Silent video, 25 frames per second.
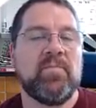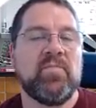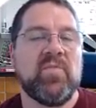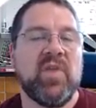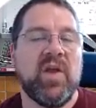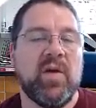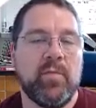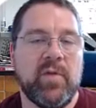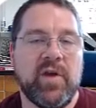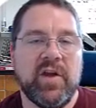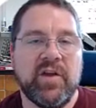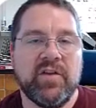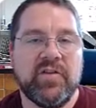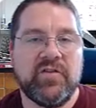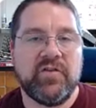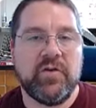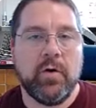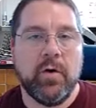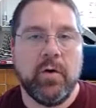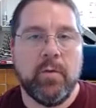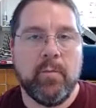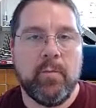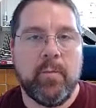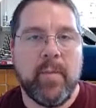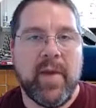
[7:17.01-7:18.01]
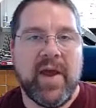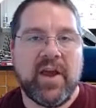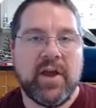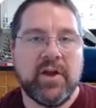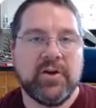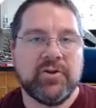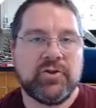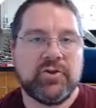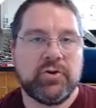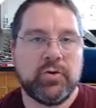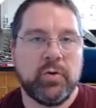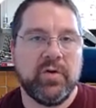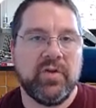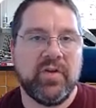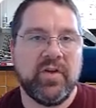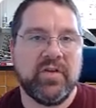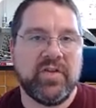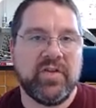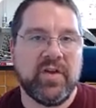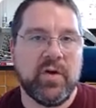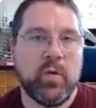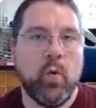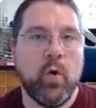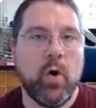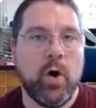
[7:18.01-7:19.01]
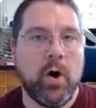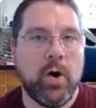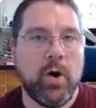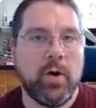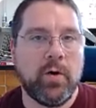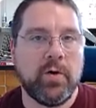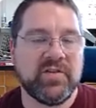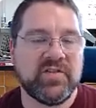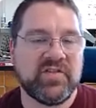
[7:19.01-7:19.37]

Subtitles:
it means you're making sure that the wall